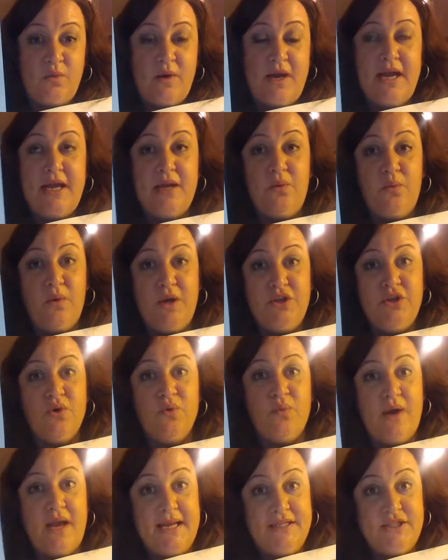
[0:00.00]
way and when
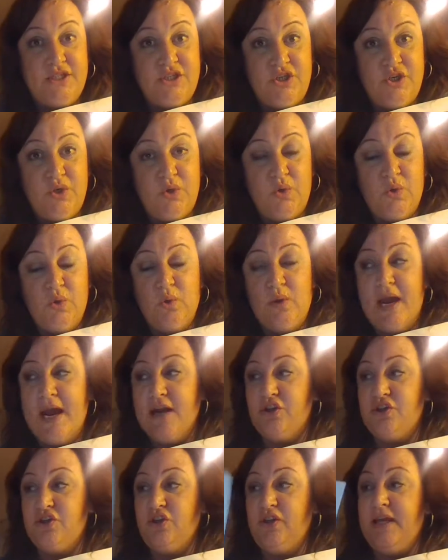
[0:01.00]
you're ready to
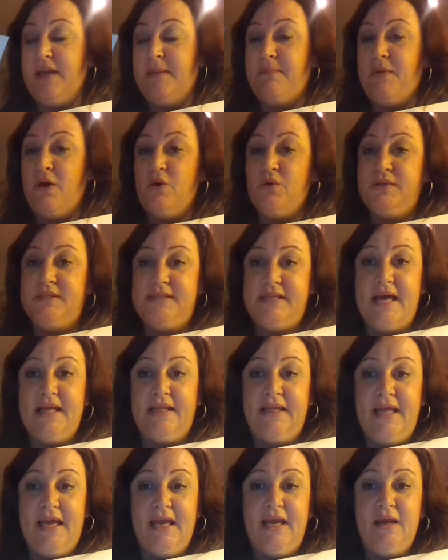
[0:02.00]
actually post
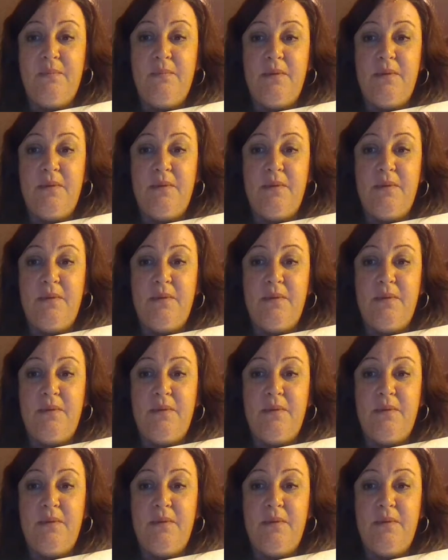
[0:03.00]
that link.